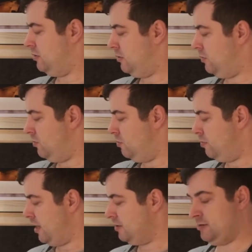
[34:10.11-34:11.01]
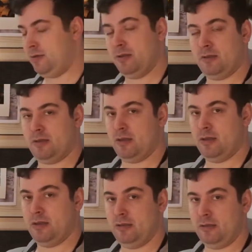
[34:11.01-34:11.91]
You mix
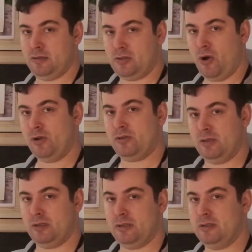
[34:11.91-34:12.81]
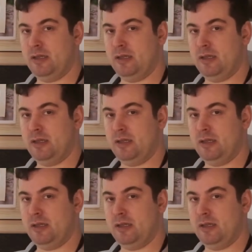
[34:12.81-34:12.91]
the salt that is